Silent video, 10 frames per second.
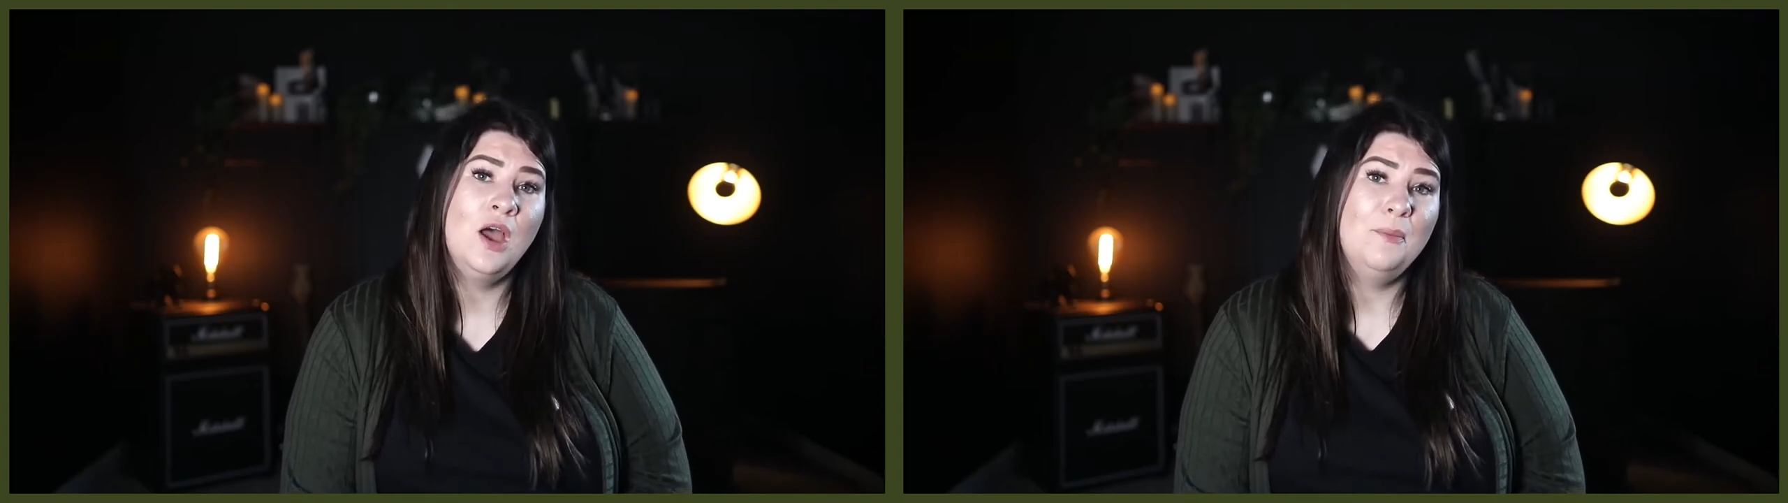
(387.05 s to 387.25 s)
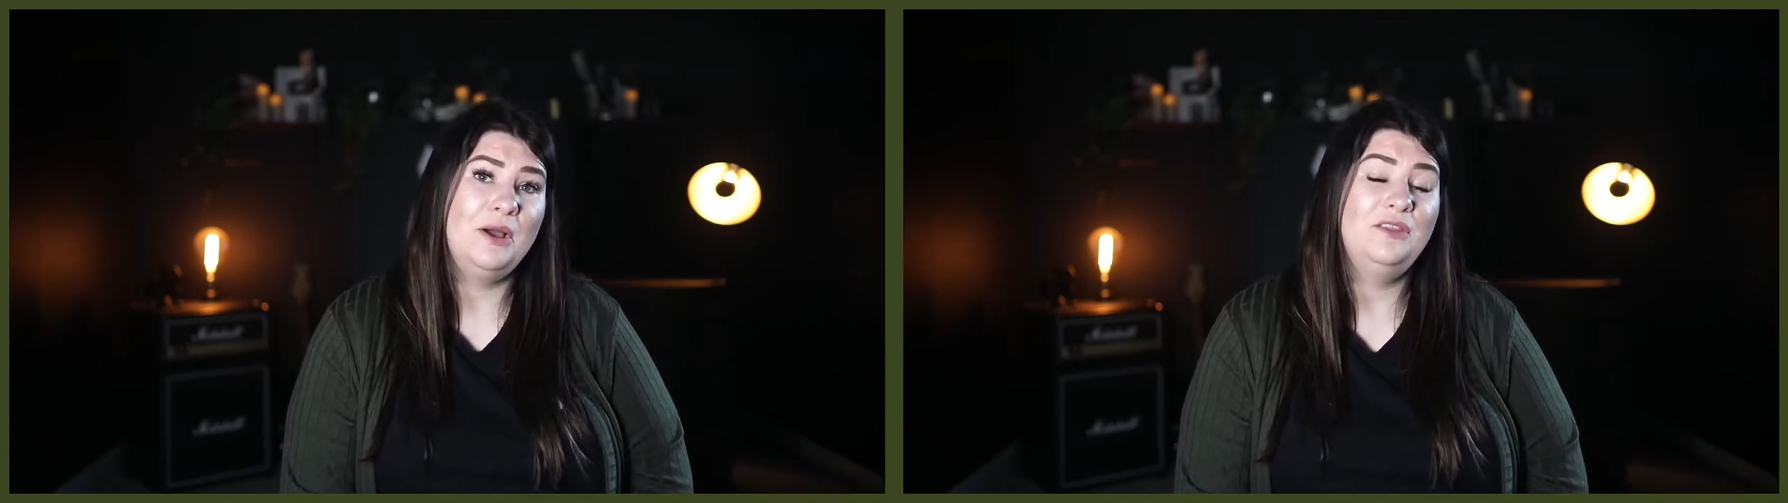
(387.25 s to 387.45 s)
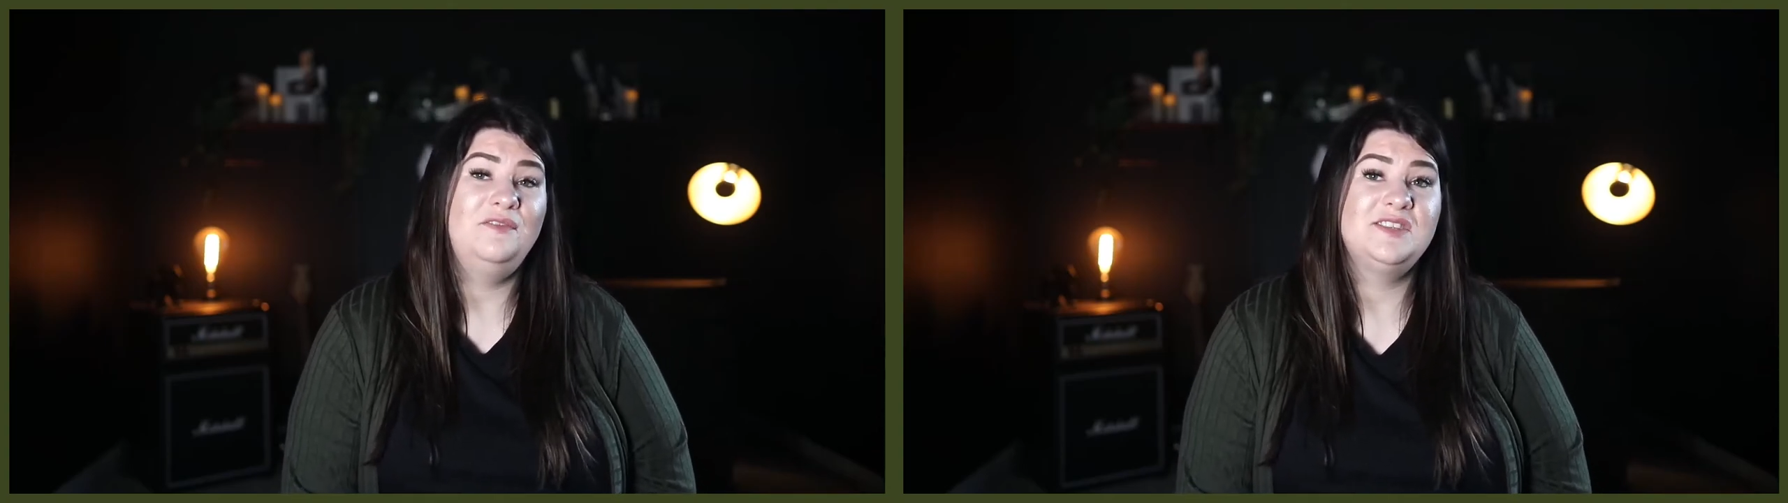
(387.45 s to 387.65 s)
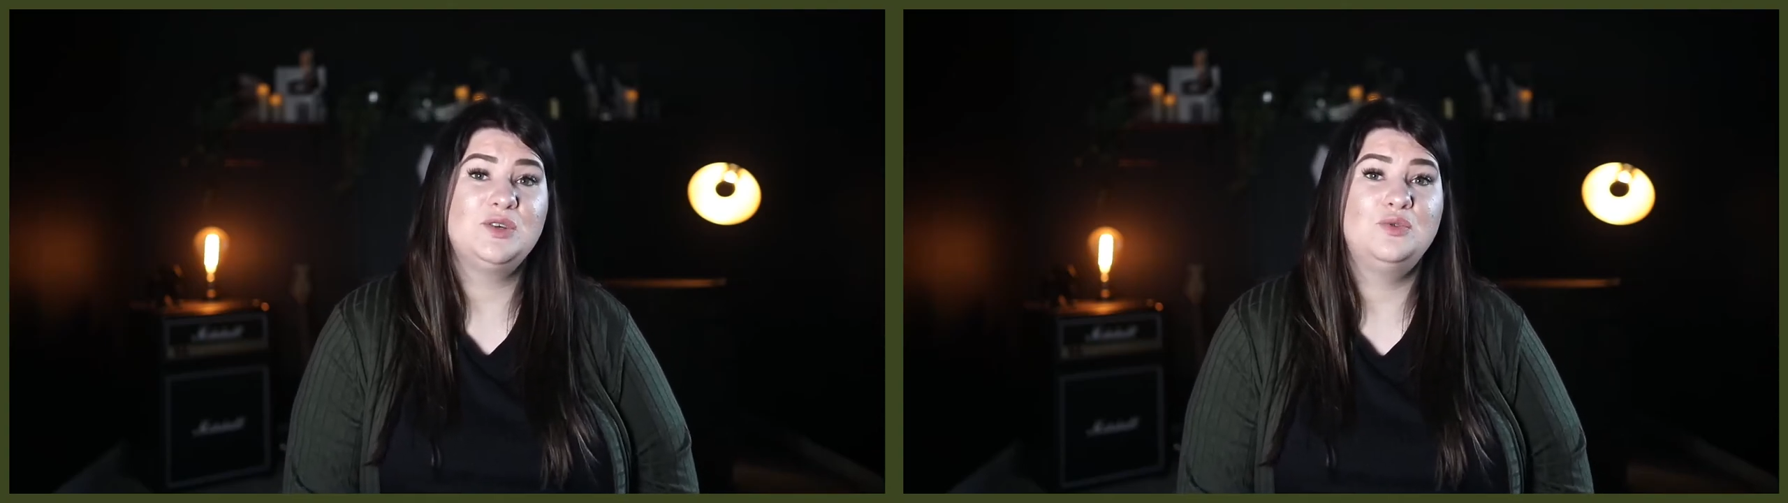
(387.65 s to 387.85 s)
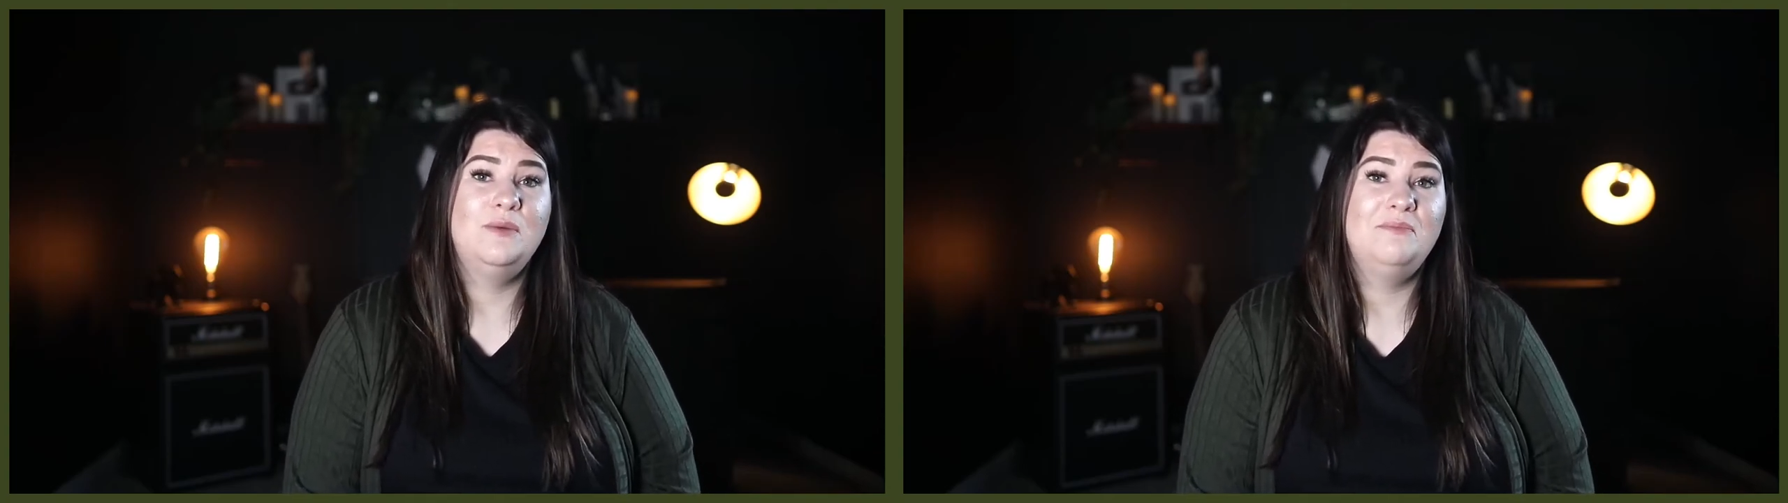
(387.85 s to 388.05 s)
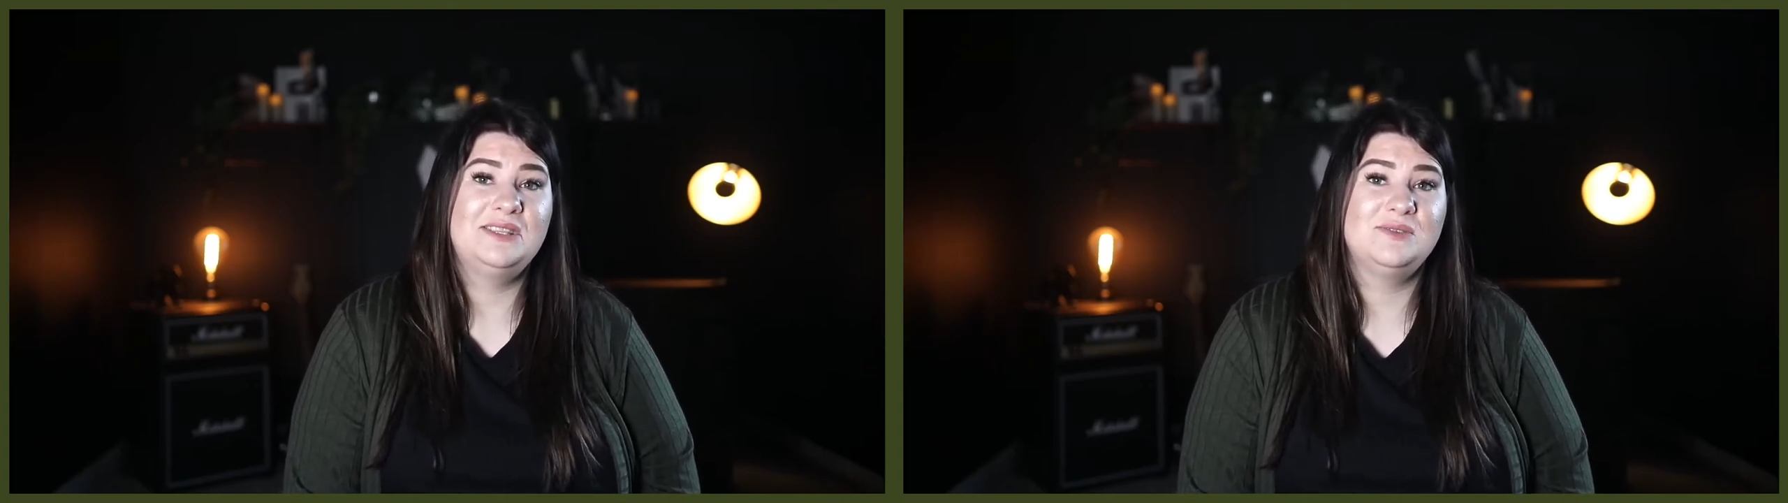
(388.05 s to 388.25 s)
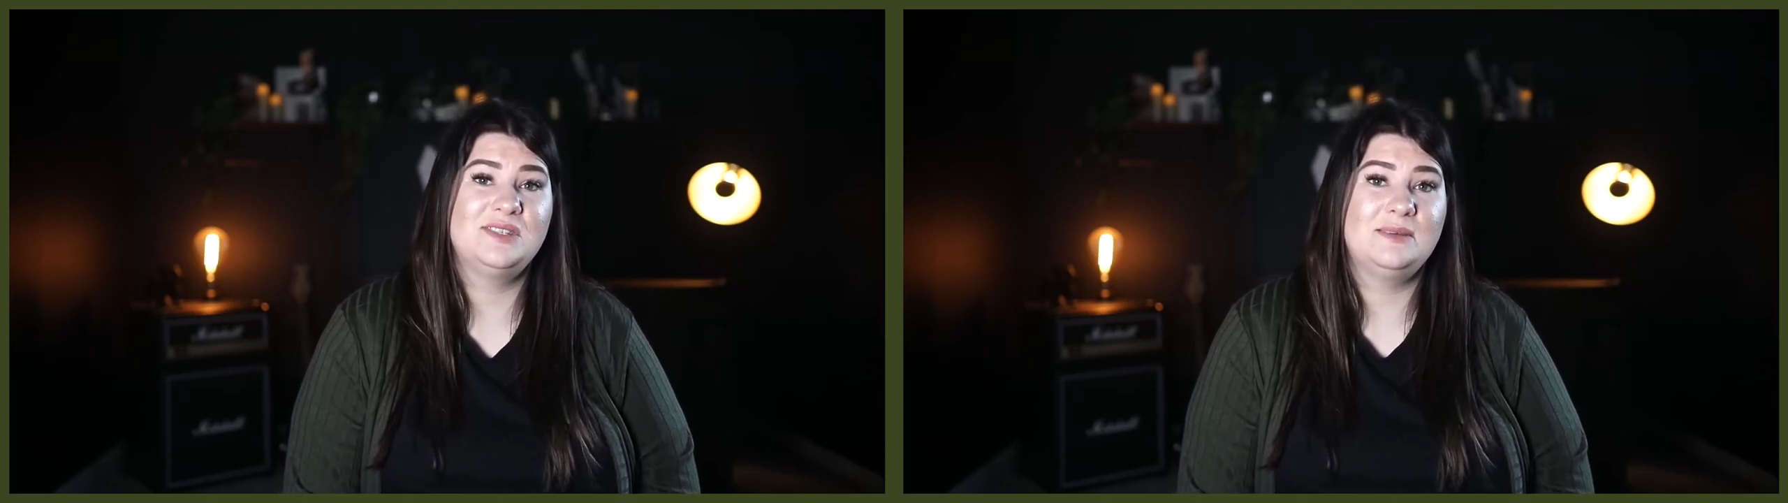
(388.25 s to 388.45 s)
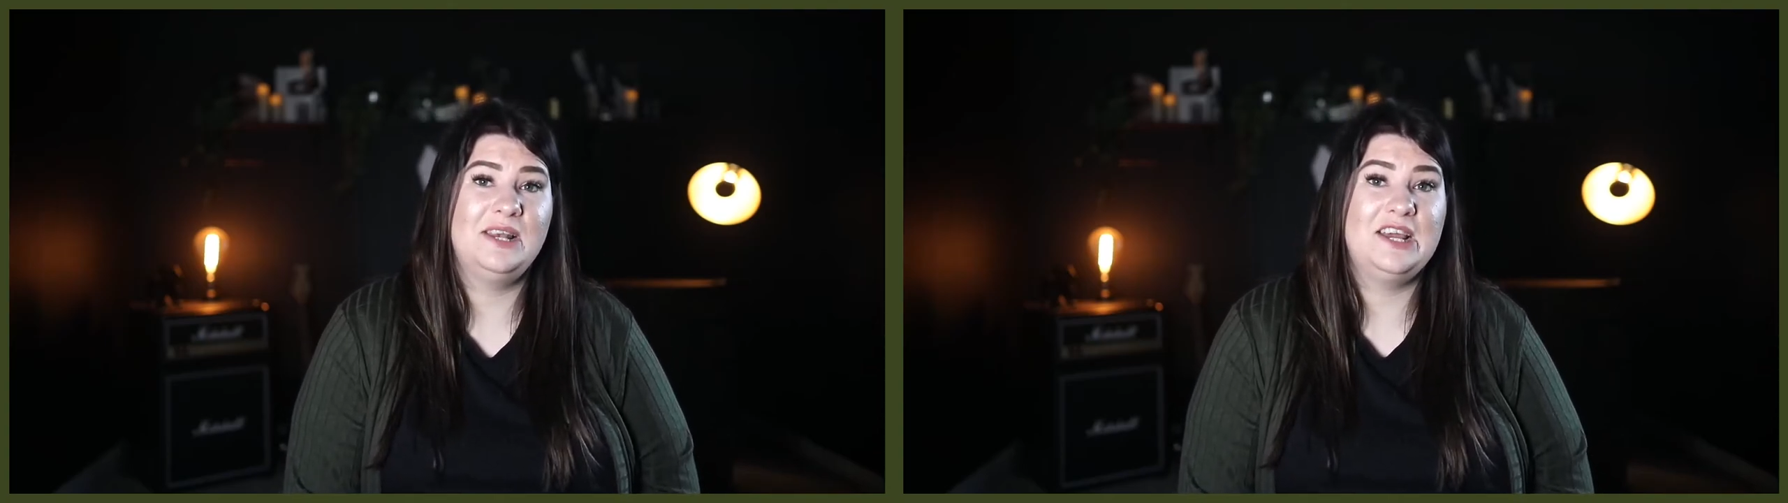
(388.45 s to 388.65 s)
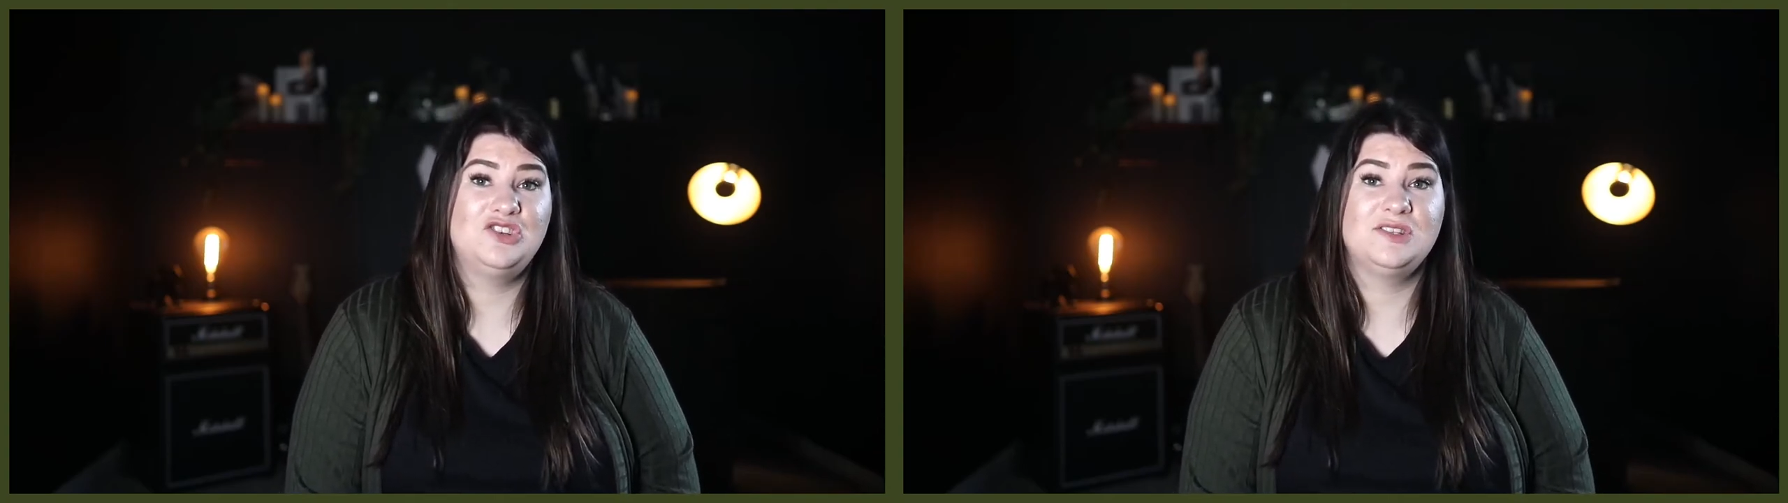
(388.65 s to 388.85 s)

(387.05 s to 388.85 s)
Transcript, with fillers: Both physical and mental stimulation